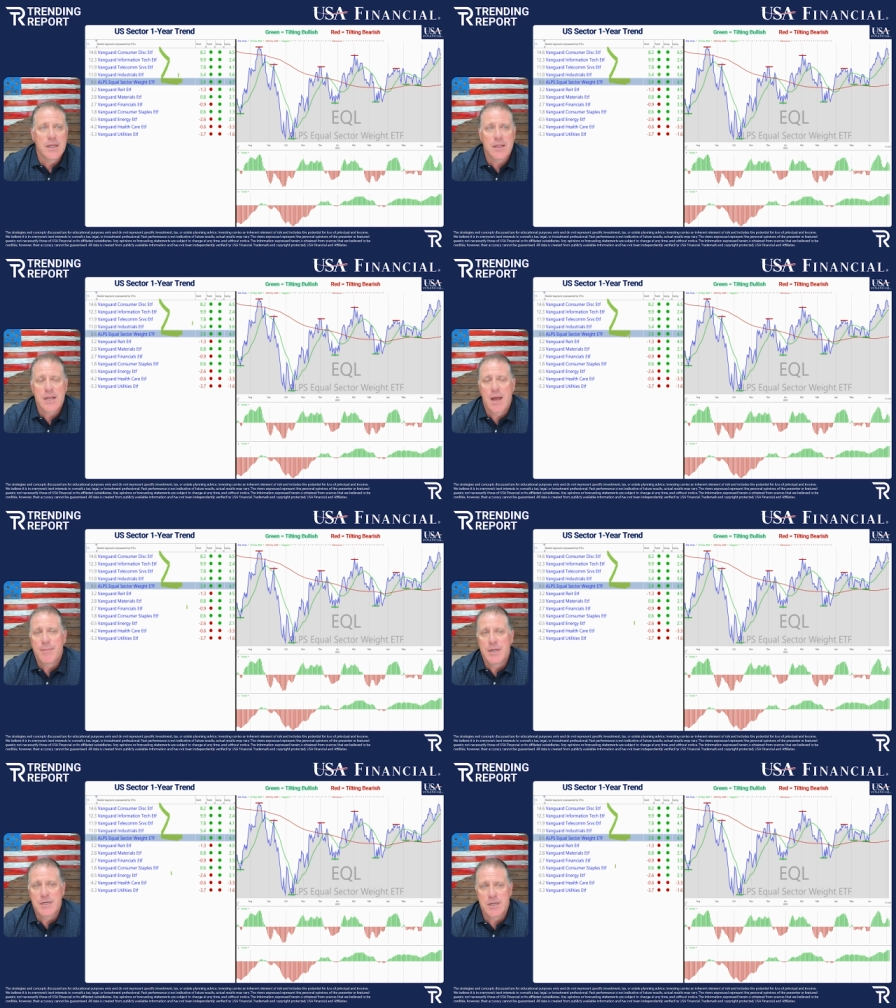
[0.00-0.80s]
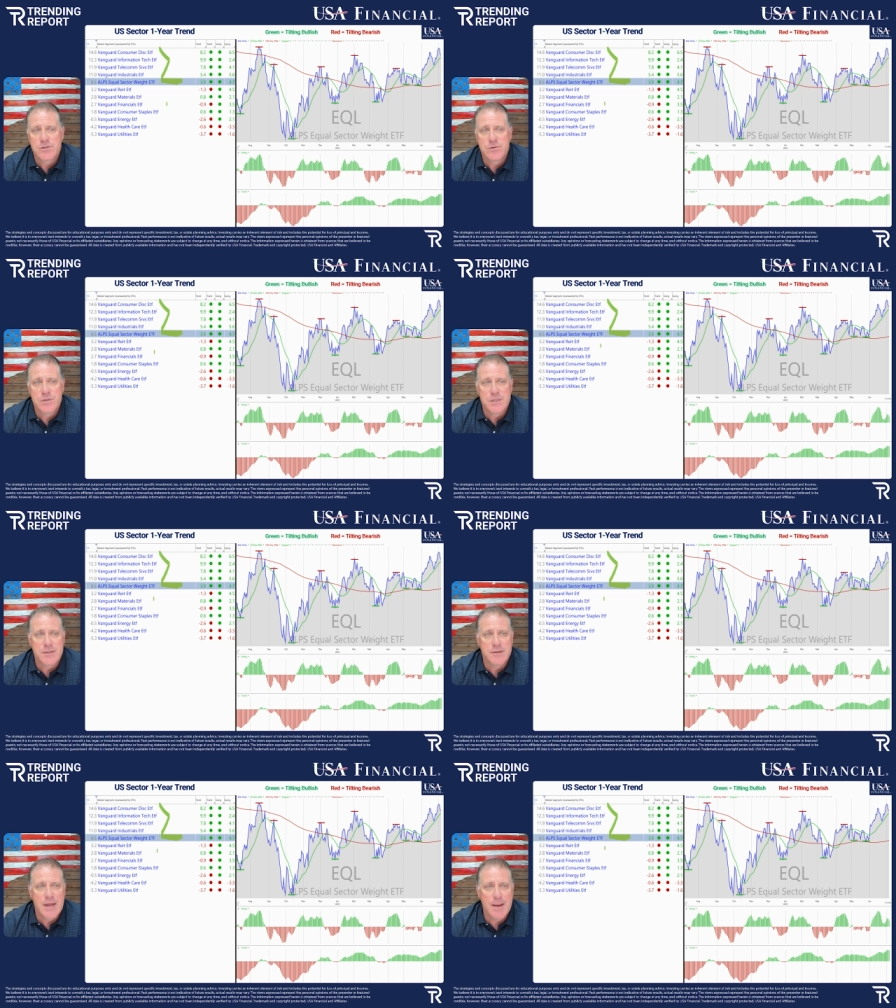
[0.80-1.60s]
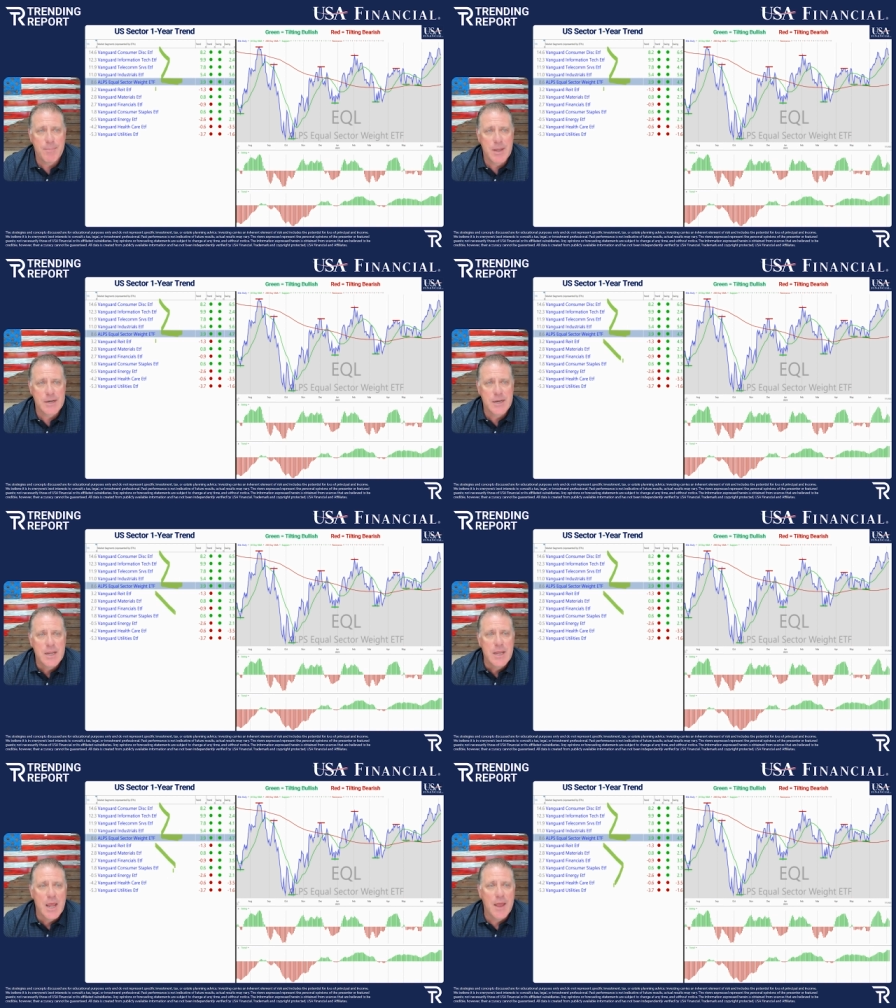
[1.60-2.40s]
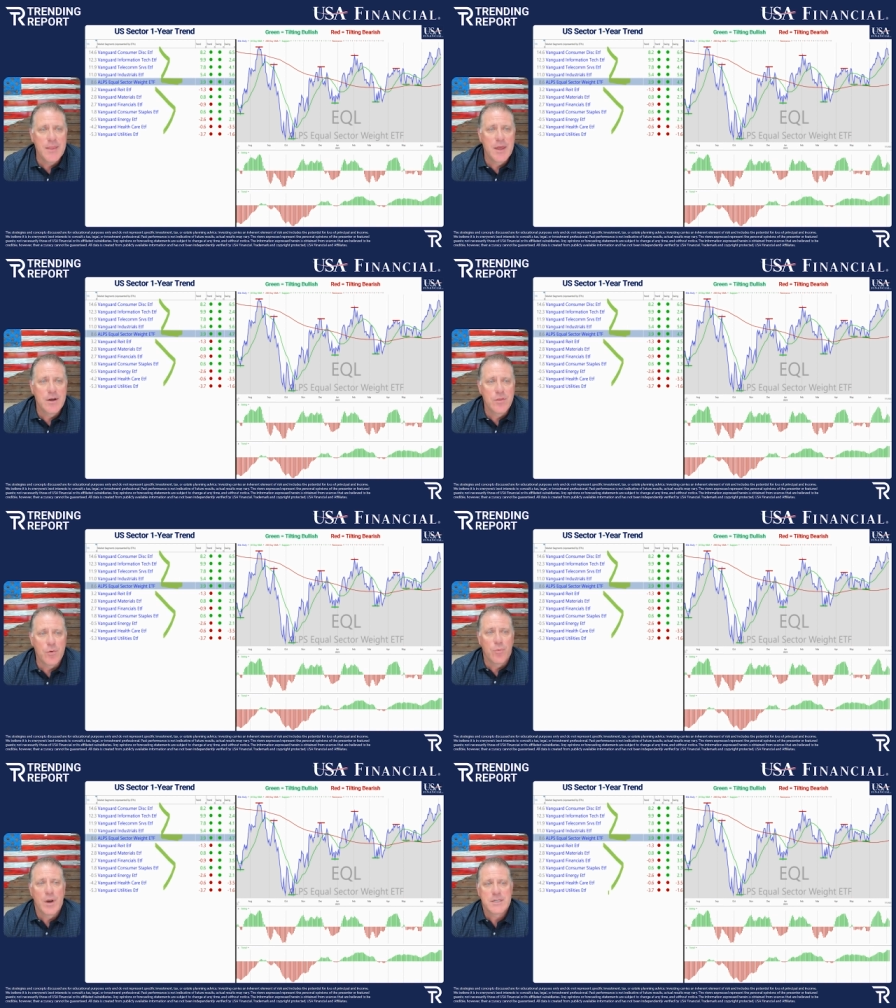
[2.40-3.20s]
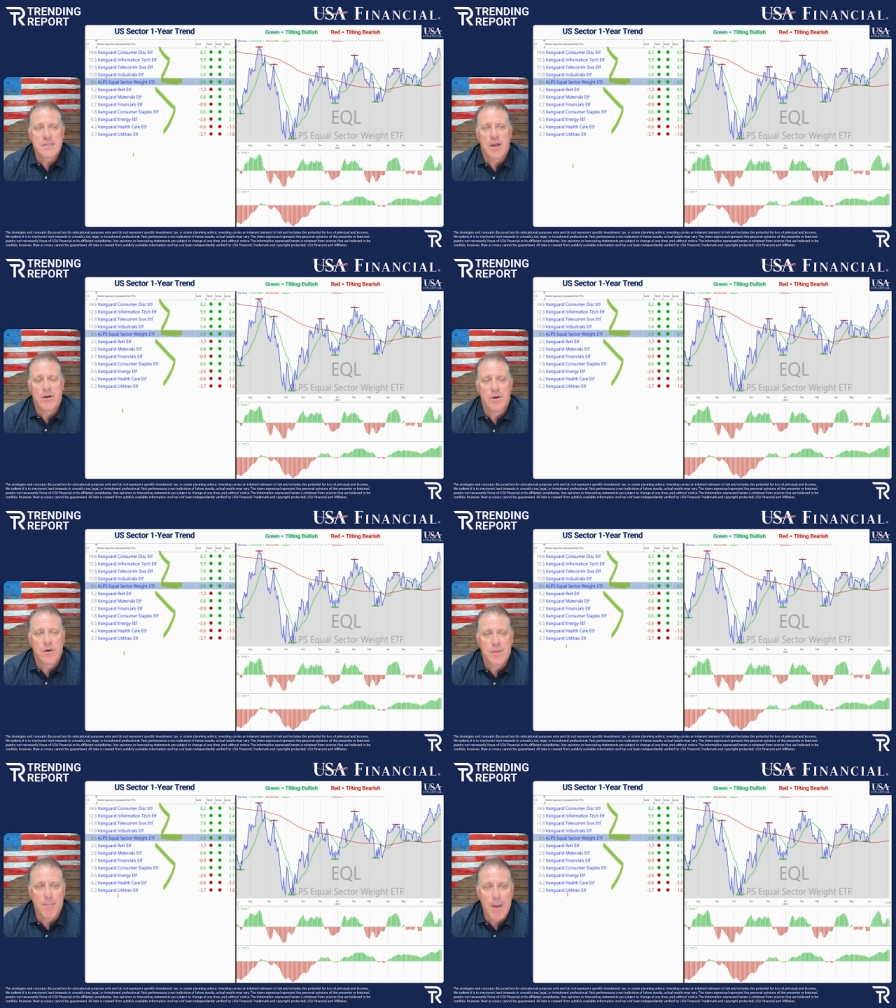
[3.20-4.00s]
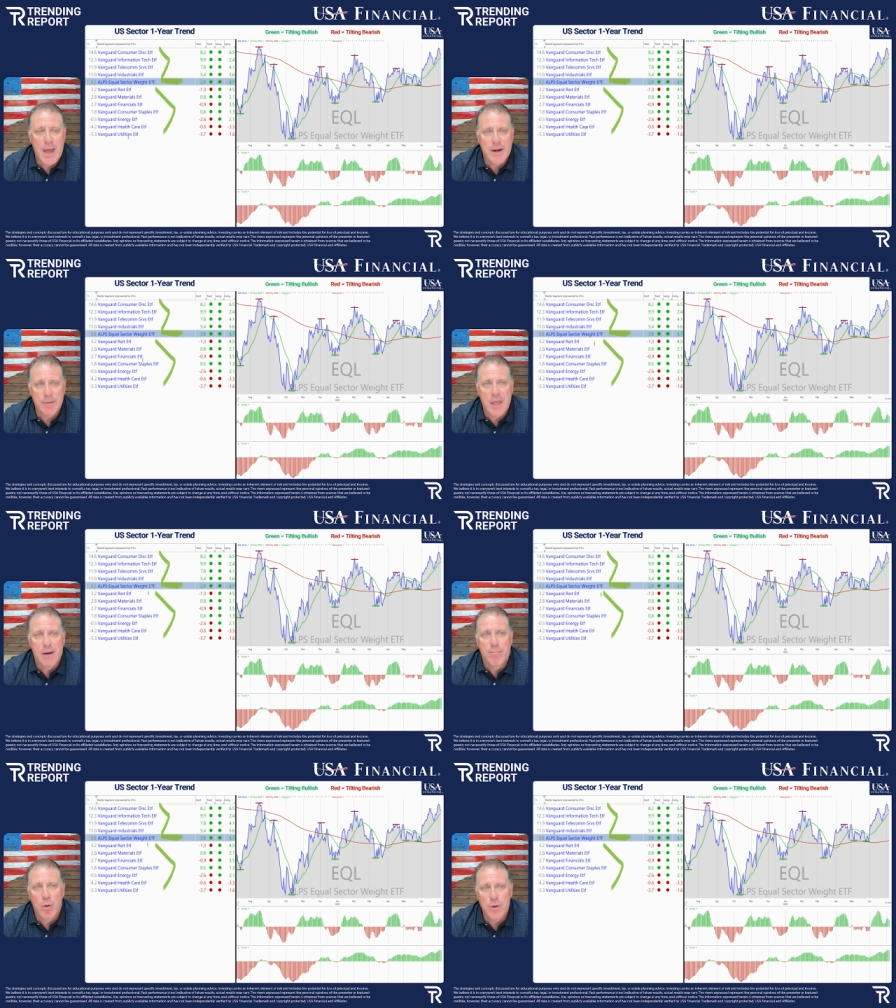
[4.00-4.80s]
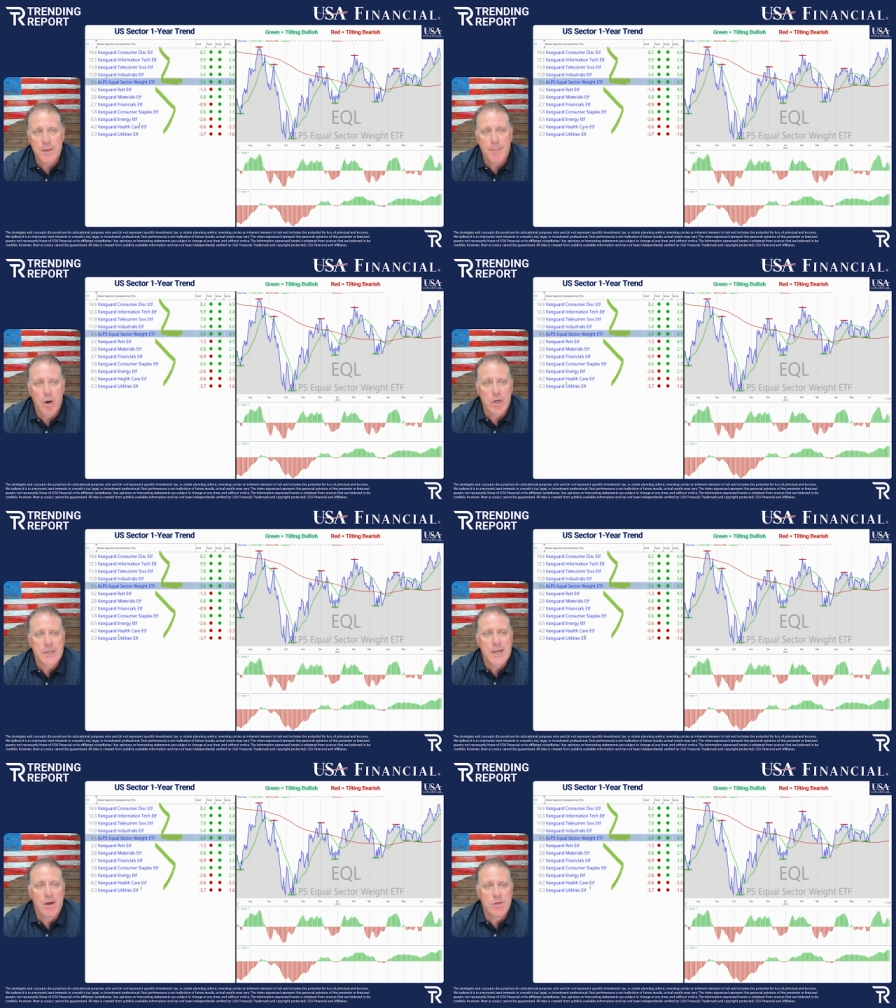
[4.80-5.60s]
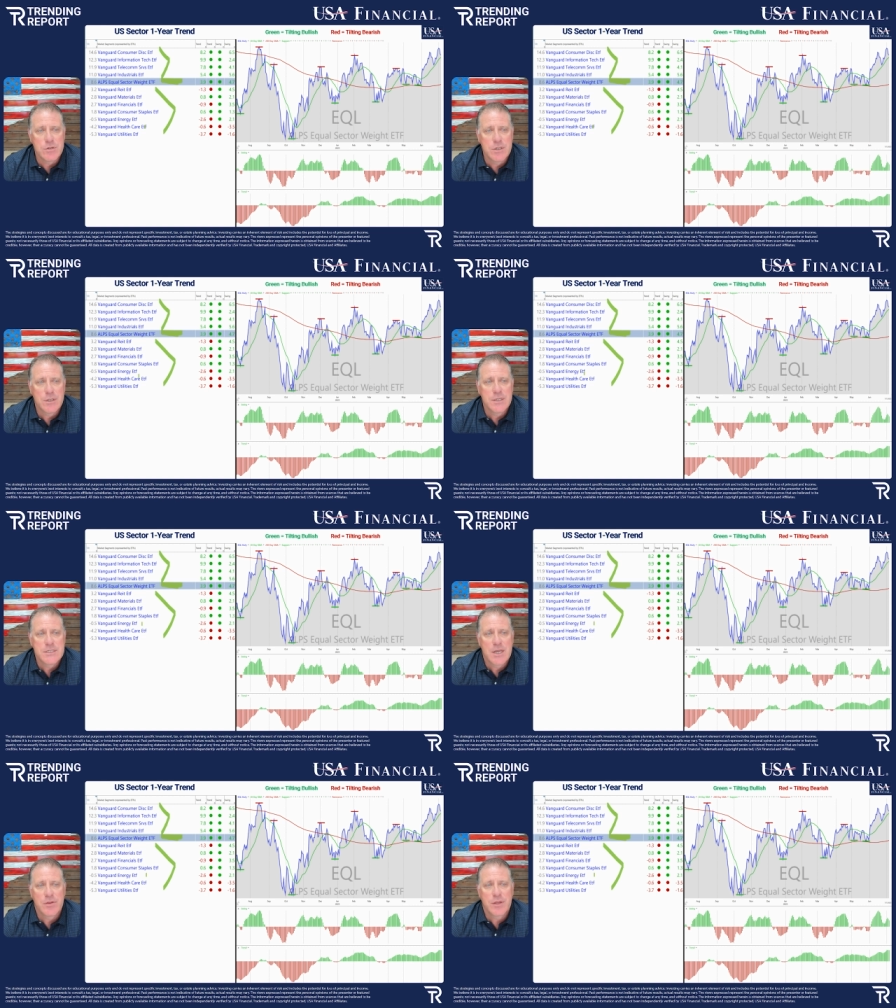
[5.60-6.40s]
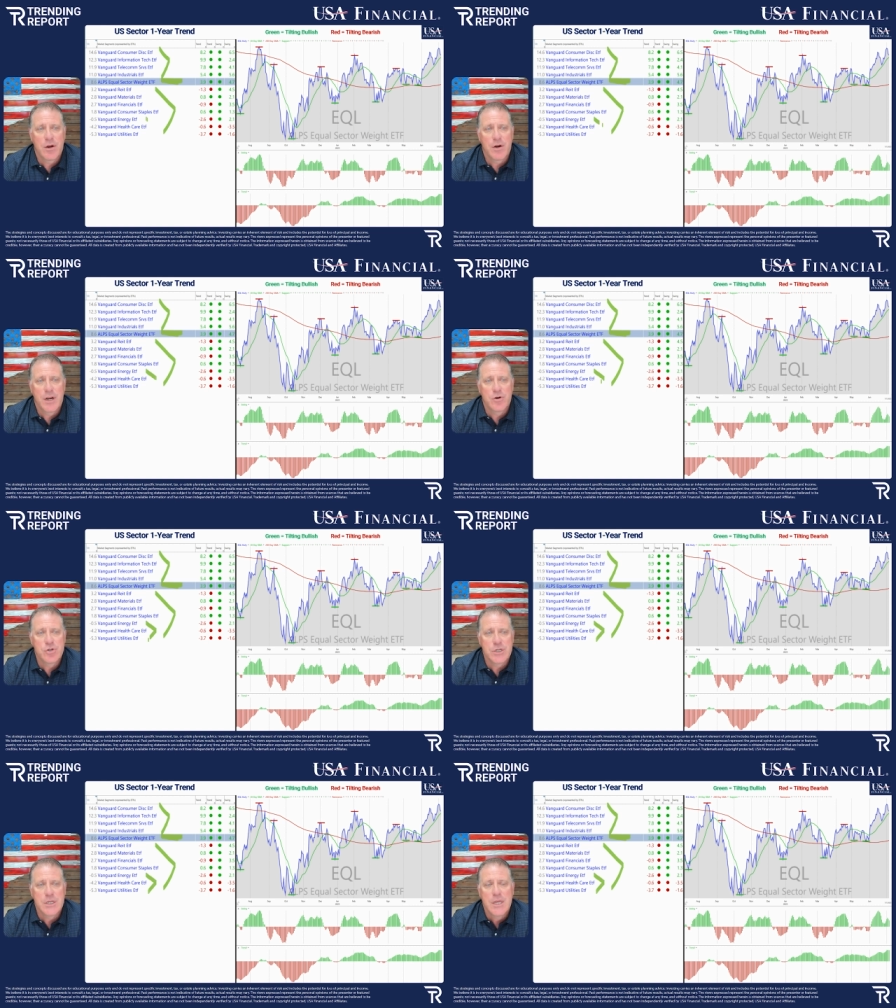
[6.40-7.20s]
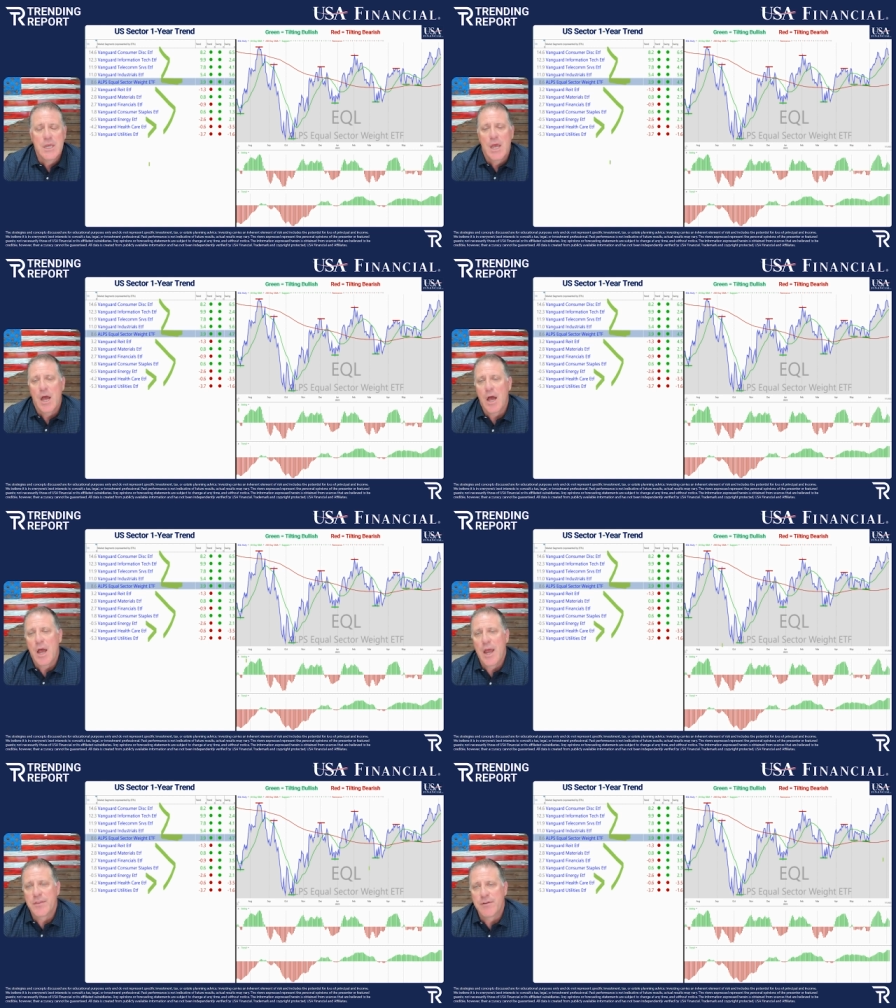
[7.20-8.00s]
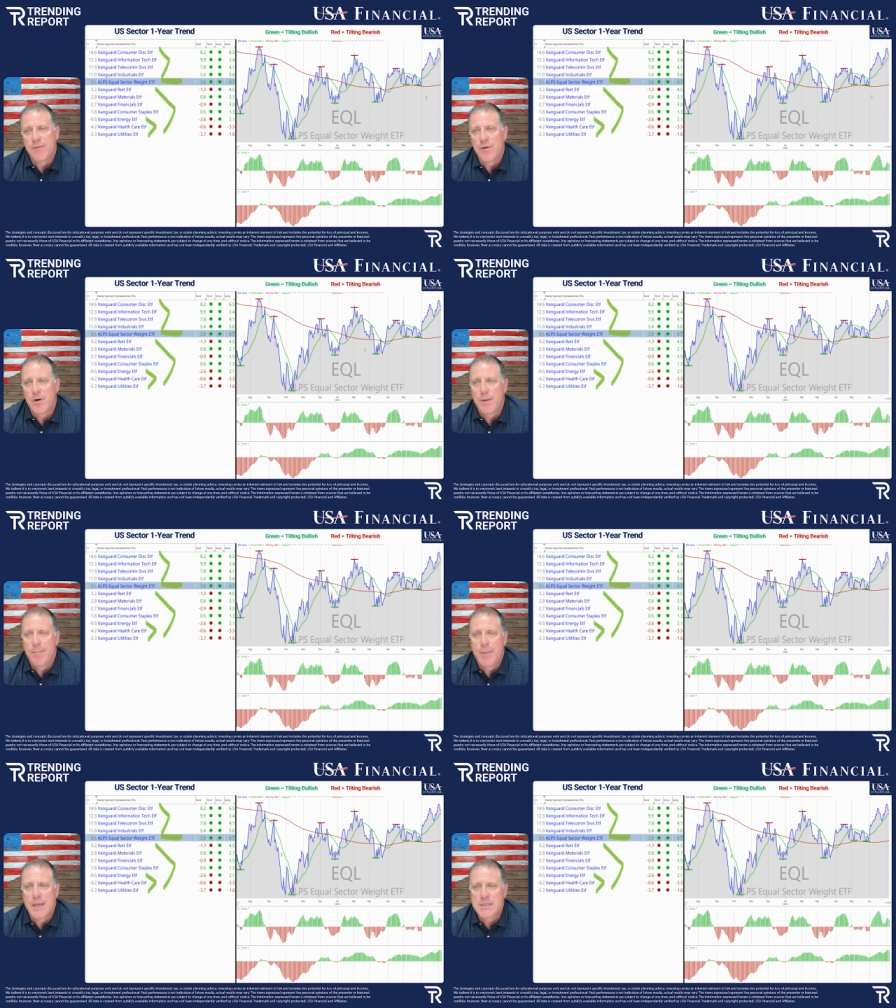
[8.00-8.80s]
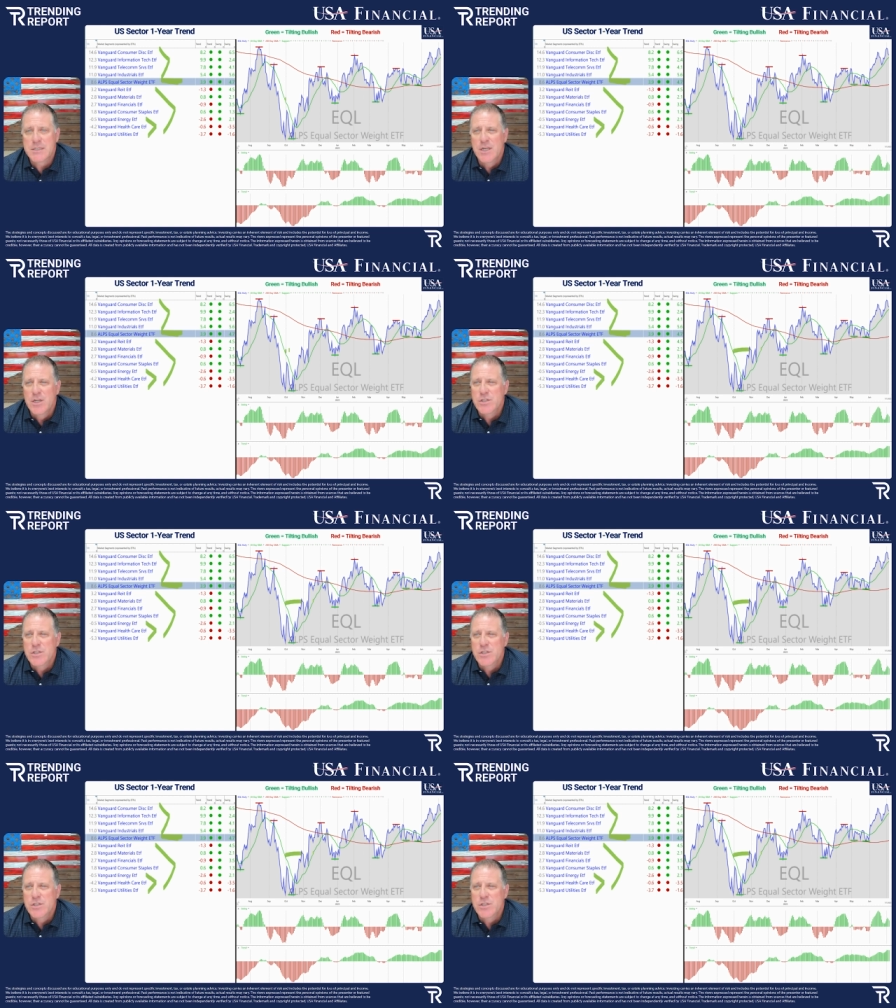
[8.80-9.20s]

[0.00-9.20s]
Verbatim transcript: telecom, and industrials at the top end, and then the rest down here at the bottom, kind of pulling the market down, utilities, healthcare, and energy at the very base.